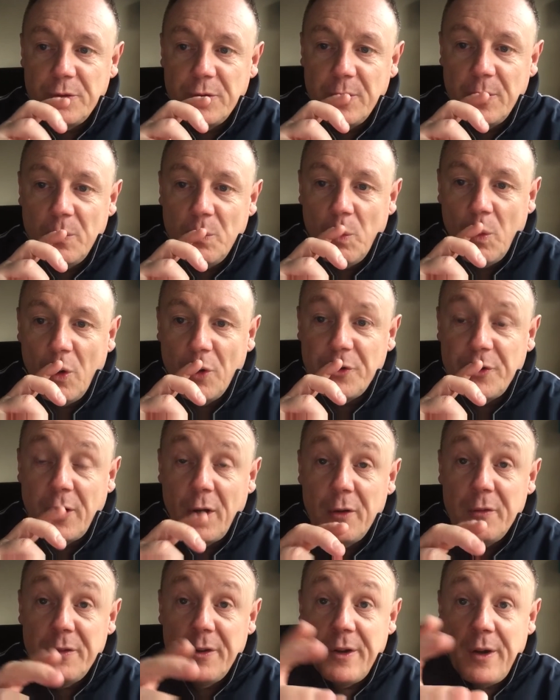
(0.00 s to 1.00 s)
to watch
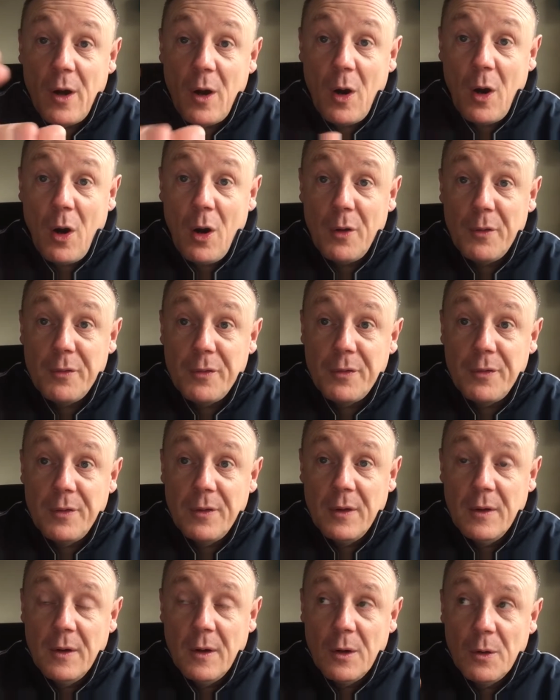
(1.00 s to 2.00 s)
over the hearth,
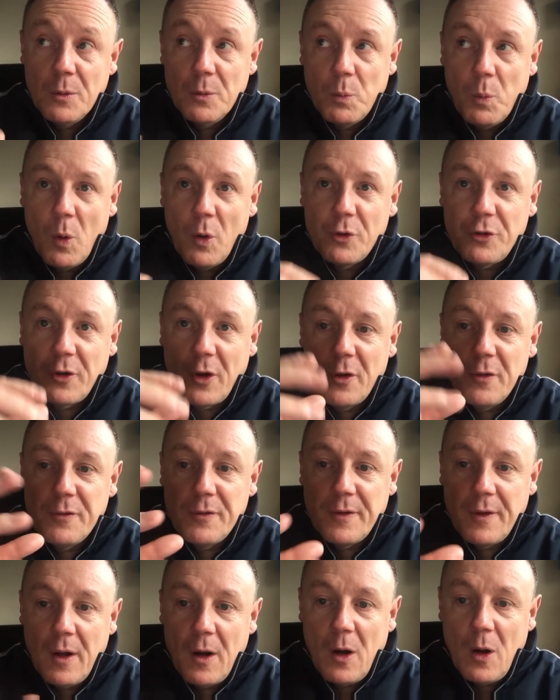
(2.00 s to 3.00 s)
watch
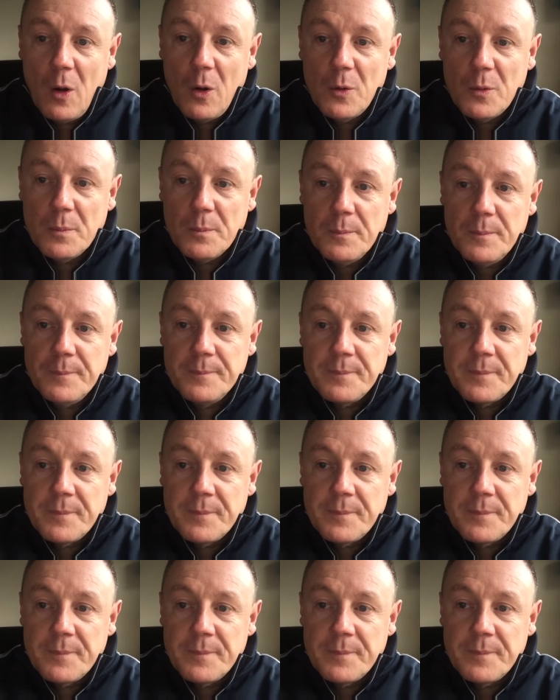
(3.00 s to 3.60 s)
over the home.